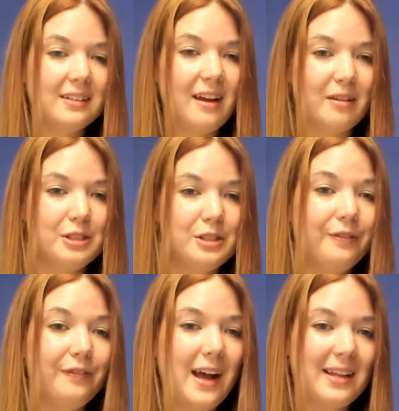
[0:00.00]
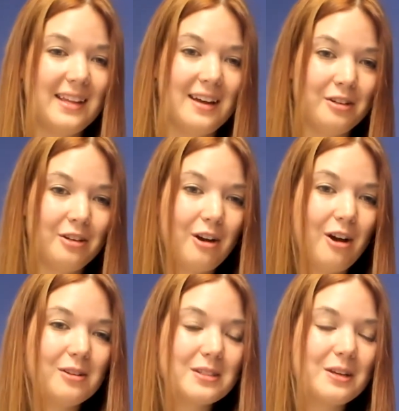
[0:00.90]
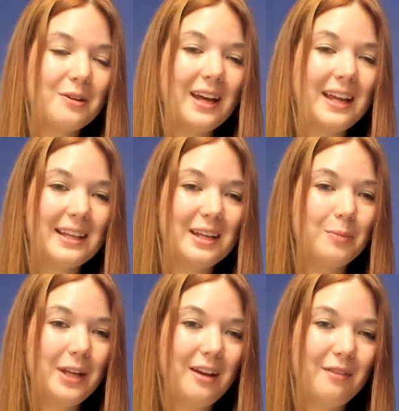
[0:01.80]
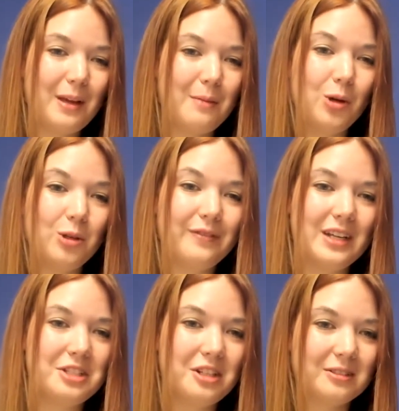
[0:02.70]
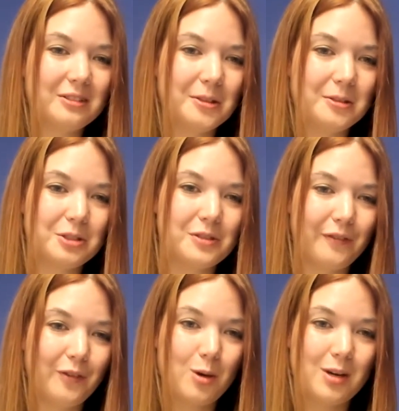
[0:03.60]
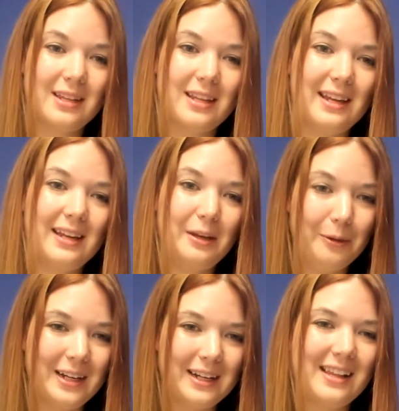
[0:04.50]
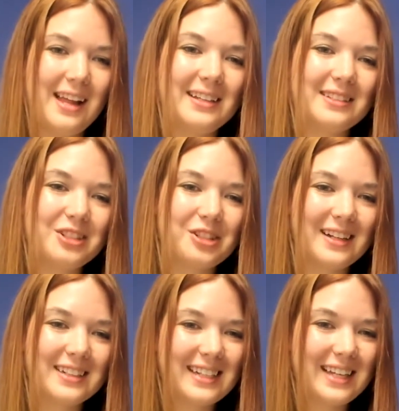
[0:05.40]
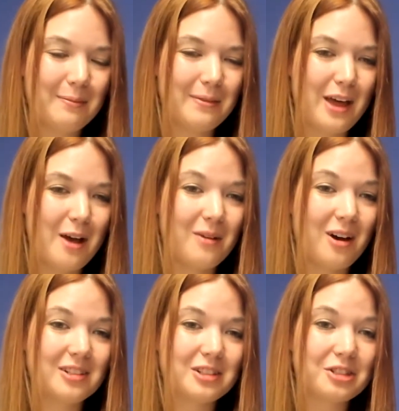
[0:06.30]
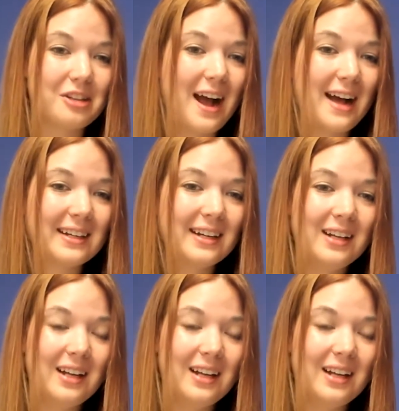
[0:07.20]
Now, do you find that you're also a little bit of a motivational coach for the human clients, trying to keep them on track?